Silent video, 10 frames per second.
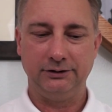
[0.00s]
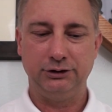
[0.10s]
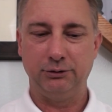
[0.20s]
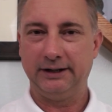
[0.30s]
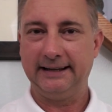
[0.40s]

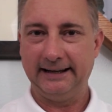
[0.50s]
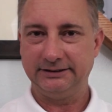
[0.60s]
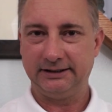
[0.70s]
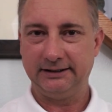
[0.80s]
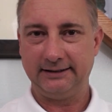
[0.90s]
you
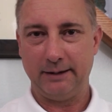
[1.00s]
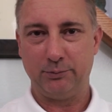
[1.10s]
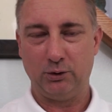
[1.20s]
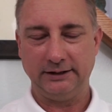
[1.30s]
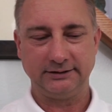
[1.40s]
engage it at
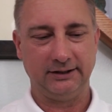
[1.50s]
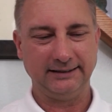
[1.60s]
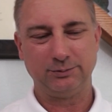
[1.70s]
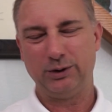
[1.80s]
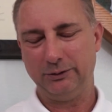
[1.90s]
that point. So
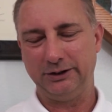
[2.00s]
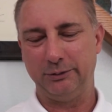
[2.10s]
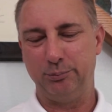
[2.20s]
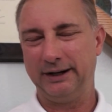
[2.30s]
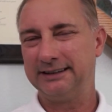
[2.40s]
that's probably
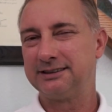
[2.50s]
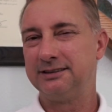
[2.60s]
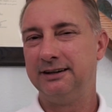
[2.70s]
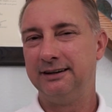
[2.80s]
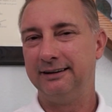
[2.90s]
the
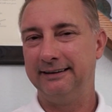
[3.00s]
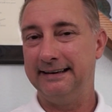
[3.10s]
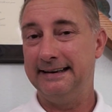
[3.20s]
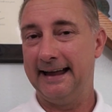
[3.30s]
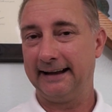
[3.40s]
biggest
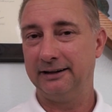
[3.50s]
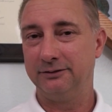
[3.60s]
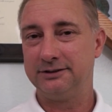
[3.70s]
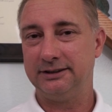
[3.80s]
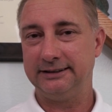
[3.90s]

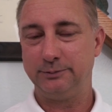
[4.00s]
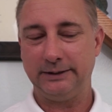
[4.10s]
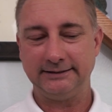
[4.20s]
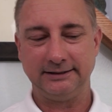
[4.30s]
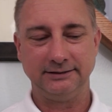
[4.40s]
negative to these
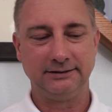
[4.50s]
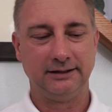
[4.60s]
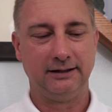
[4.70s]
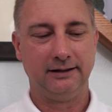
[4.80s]
pieces.